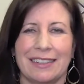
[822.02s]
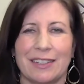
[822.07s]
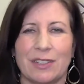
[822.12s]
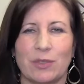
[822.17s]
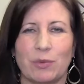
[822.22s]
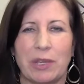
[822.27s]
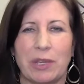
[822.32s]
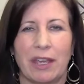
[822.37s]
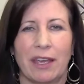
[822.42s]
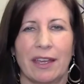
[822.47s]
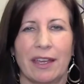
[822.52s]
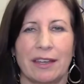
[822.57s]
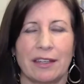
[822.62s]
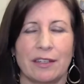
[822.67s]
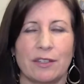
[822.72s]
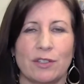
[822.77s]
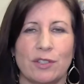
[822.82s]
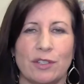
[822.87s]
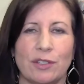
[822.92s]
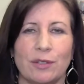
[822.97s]
as we head
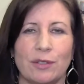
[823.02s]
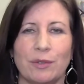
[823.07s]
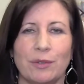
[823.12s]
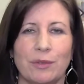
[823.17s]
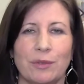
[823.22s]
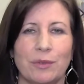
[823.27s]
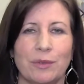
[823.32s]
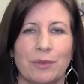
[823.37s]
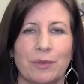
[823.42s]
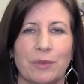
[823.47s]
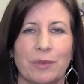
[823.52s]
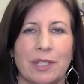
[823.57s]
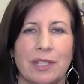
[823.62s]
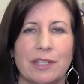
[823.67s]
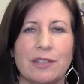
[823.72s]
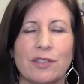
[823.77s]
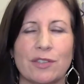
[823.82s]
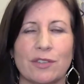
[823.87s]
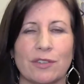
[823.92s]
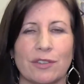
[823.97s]
into
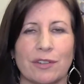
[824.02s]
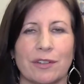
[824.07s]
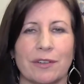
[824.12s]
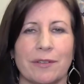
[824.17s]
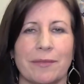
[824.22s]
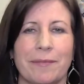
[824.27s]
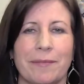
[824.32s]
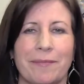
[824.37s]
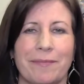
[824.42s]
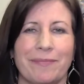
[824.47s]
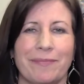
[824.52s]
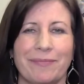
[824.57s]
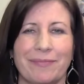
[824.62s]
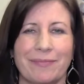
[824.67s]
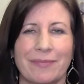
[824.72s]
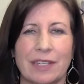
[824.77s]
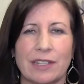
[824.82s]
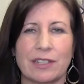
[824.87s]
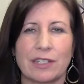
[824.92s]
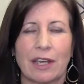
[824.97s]
Easter,
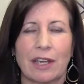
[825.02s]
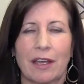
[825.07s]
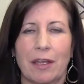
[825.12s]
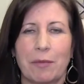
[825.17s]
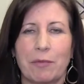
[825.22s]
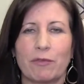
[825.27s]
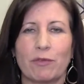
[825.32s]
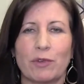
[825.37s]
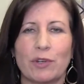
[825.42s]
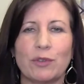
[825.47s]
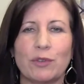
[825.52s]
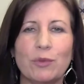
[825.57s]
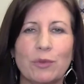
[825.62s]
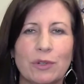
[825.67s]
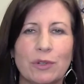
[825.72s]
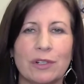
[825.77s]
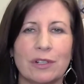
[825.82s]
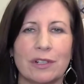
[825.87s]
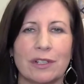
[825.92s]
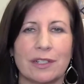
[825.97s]
a time of
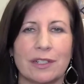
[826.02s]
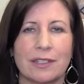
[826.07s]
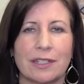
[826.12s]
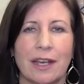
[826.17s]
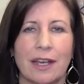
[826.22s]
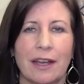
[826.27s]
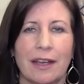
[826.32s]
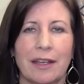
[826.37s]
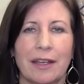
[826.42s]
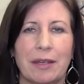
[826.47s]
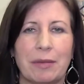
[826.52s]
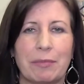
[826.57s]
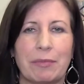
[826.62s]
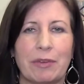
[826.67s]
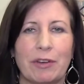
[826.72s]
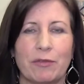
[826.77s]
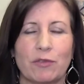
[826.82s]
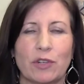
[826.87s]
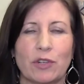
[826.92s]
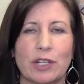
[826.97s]
renewal, a
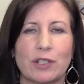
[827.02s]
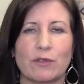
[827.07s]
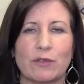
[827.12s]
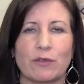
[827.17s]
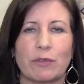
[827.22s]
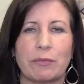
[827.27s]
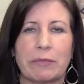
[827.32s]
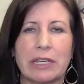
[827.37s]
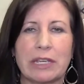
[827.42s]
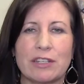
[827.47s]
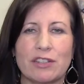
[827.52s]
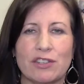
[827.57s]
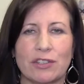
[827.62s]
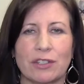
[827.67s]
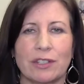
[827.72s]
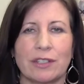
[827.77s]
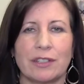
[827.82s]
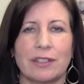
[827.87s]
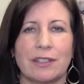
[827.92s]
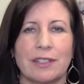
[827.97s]
time of
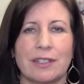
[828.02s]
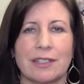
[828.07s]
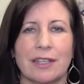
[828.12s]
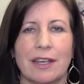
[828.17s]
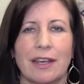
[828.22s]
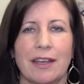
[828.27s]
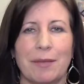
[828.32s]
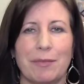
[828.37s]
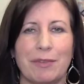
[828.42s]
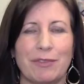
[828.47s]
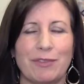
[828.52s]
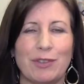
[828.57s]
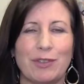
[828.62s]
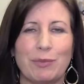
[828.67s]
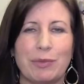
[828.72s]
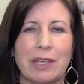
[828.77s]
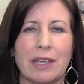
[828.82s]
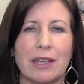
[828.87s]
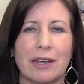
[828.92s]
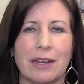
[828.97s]
transformation, a time of
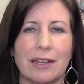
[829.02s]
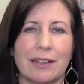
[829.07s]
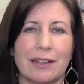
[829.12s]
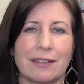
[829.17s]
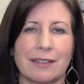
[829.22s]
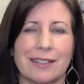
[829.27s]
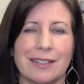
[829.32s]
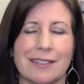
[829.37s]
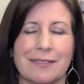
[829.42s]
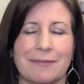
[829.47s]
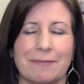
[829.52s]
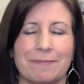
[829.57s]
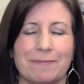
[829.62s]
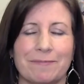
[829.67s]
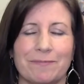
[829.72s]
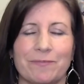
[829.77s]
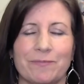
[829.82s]
new beginnings.